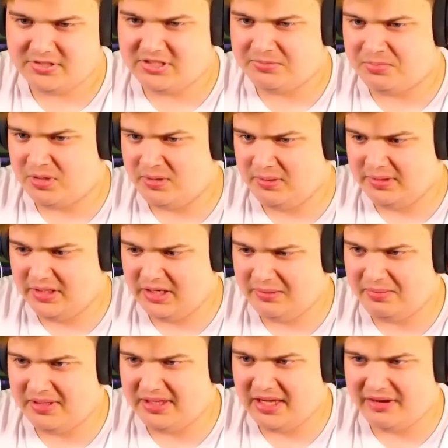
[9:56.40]
probably going to
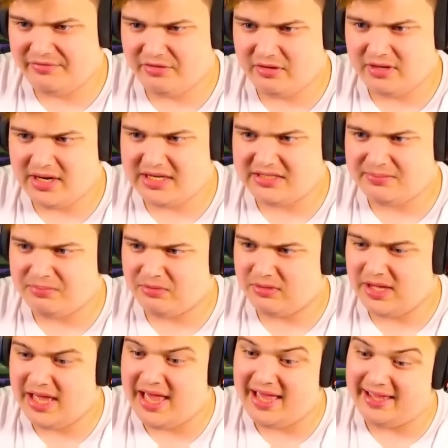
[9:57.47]
be dead for the rest, but
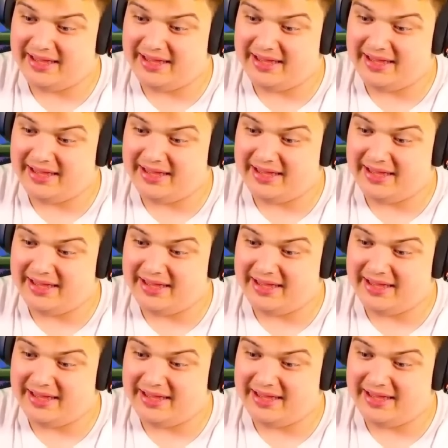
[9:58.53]
hey,